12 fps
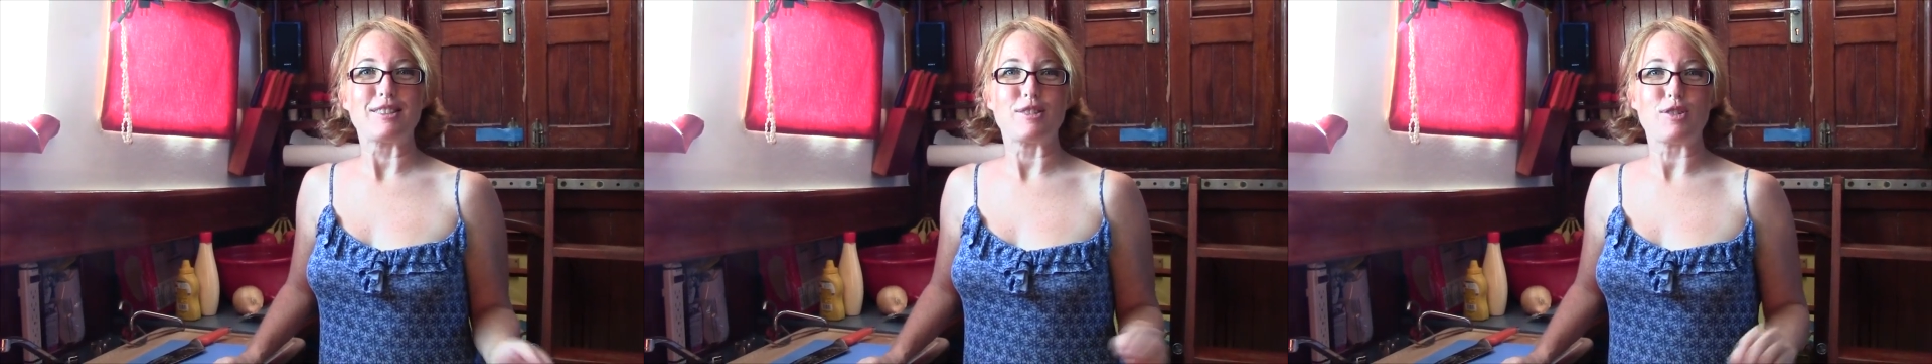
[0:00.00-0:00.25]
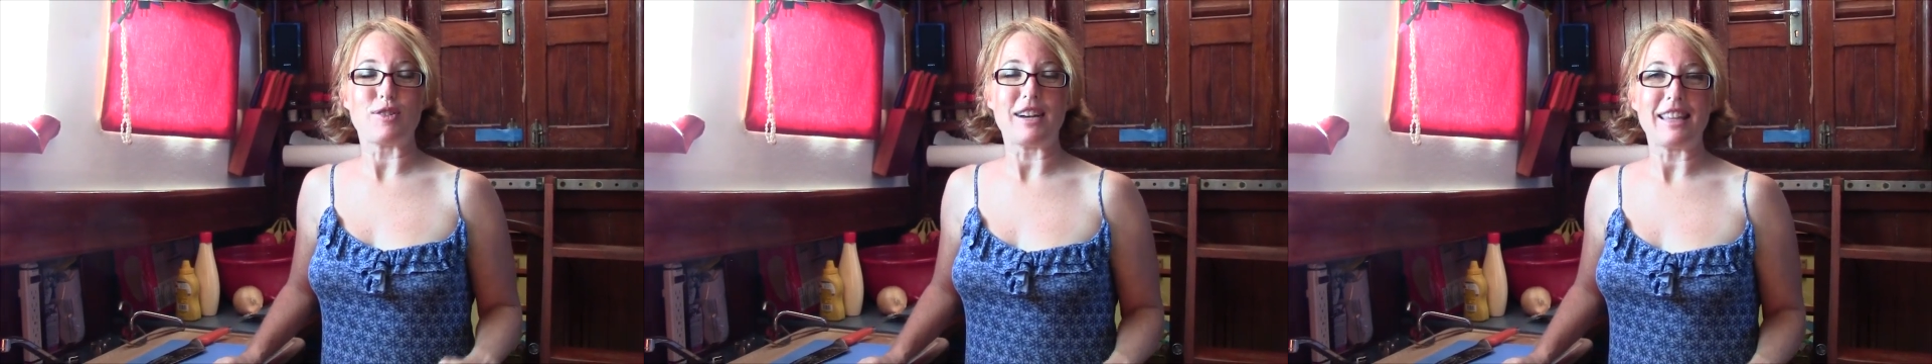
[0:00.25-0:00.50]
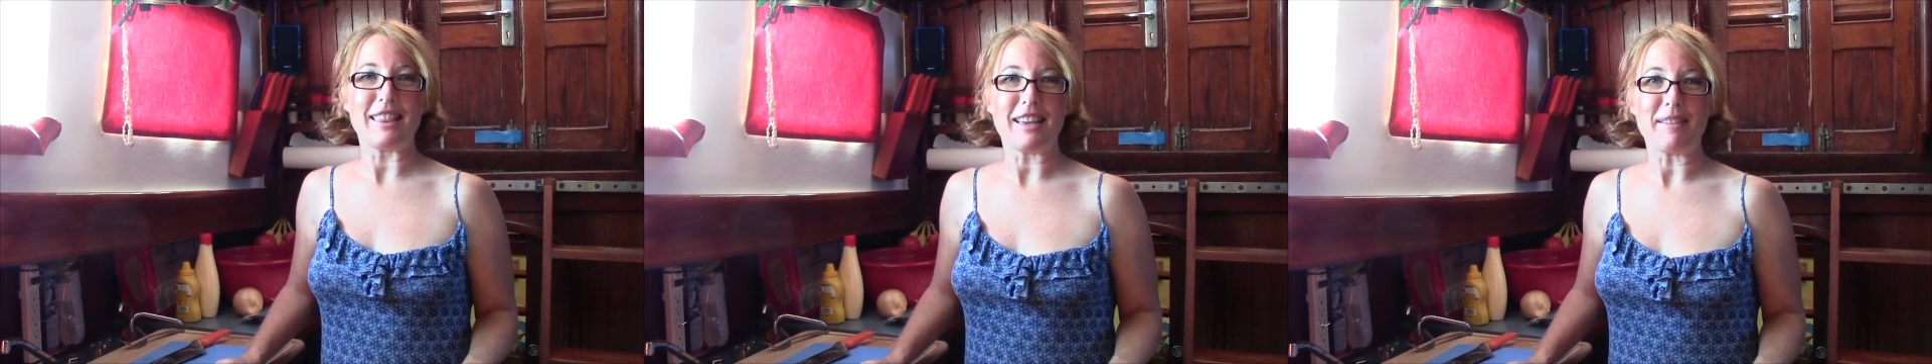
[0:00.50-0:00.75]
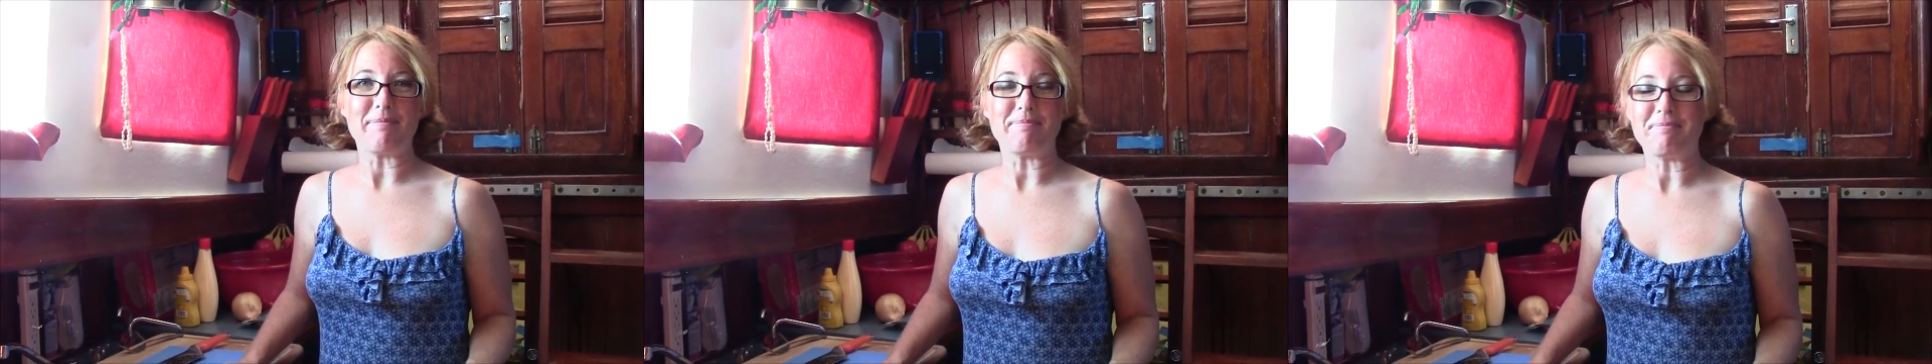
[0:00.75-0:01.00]
drain
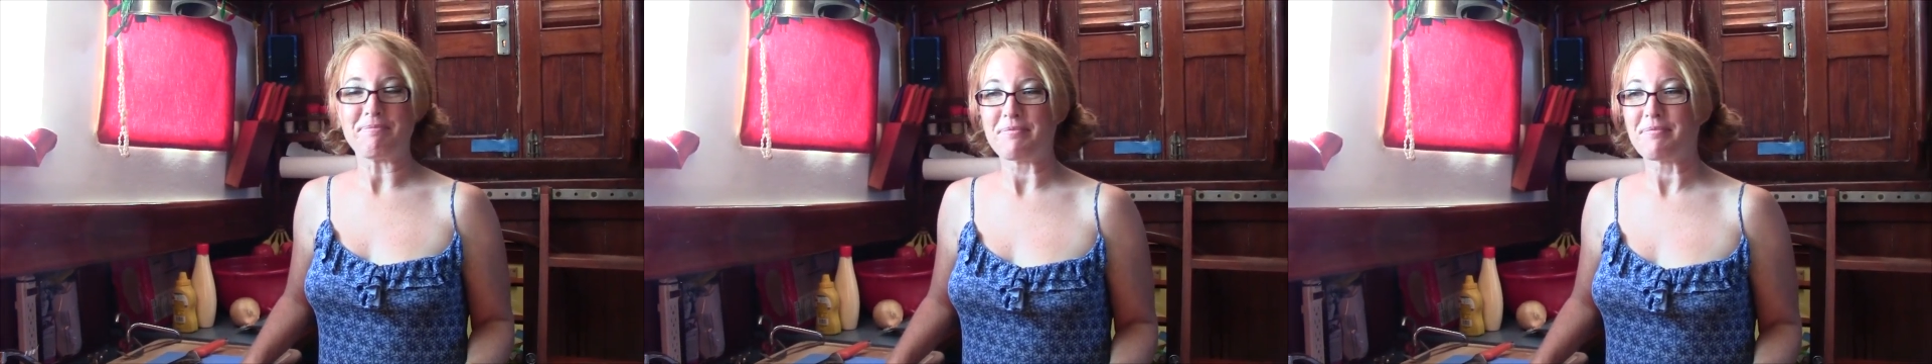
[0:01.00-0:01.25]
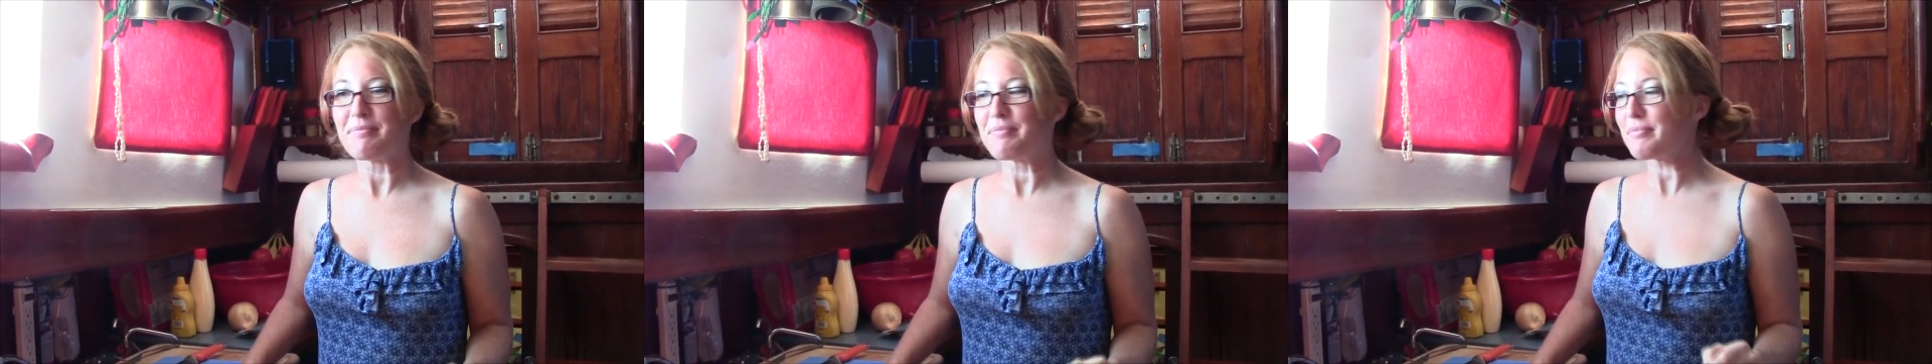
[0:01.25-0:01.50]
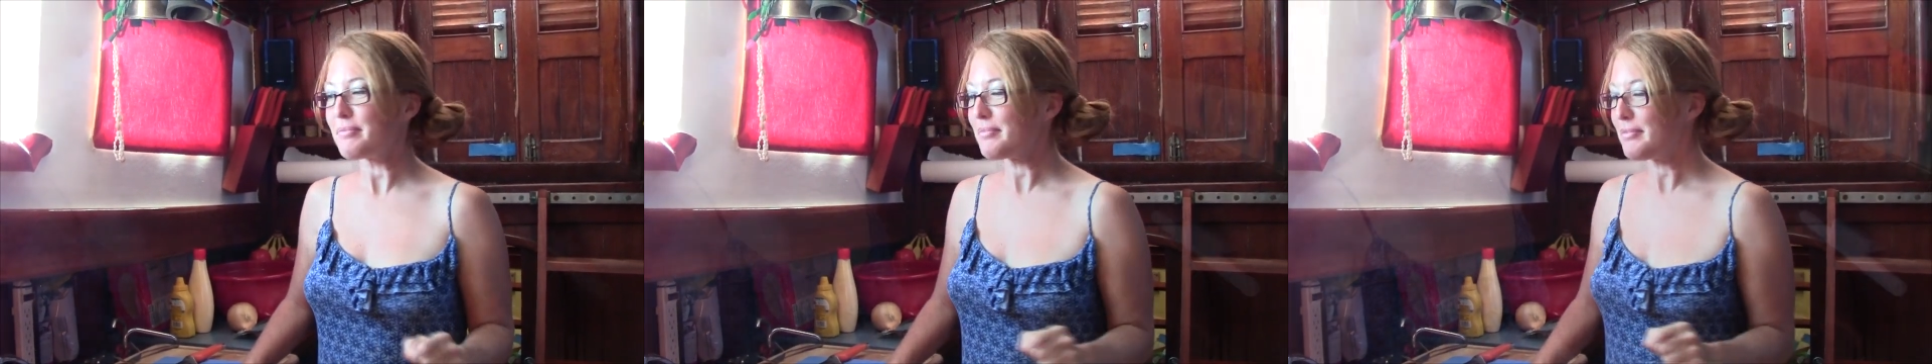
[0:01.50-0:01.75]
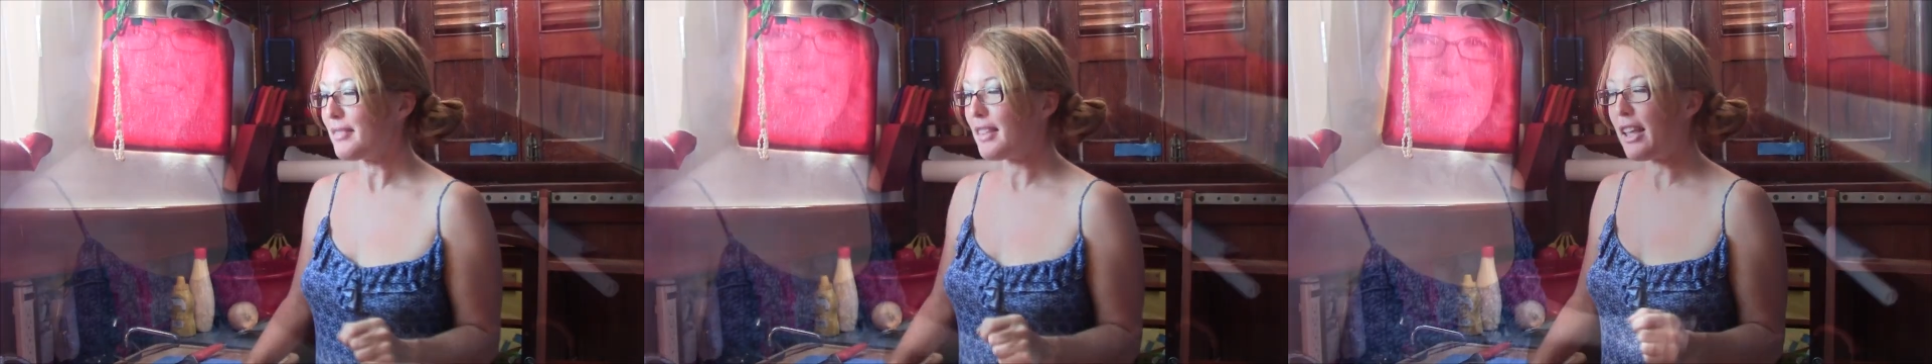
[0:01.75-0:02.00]
them.
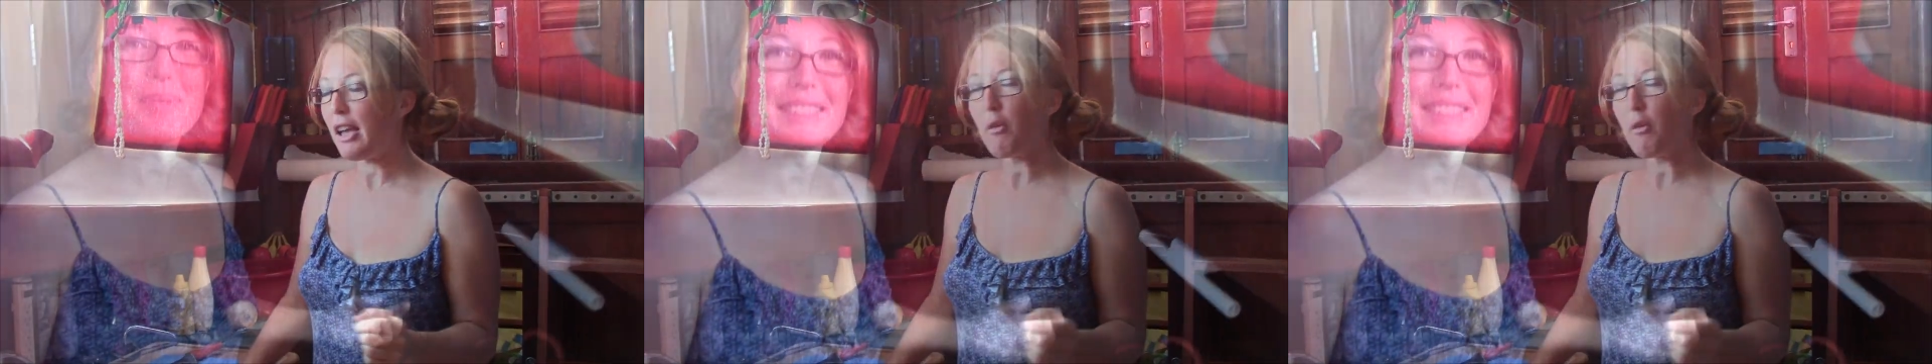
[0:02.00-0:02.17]
While your